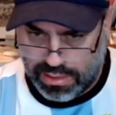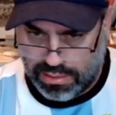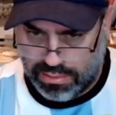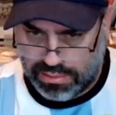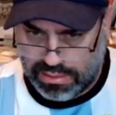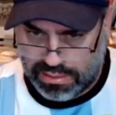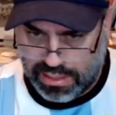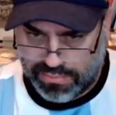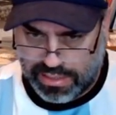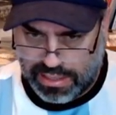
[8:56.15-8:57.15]
I know it says
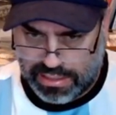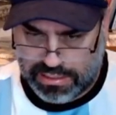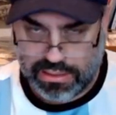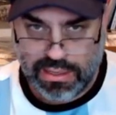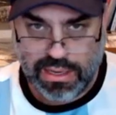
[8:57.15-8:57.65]
FKS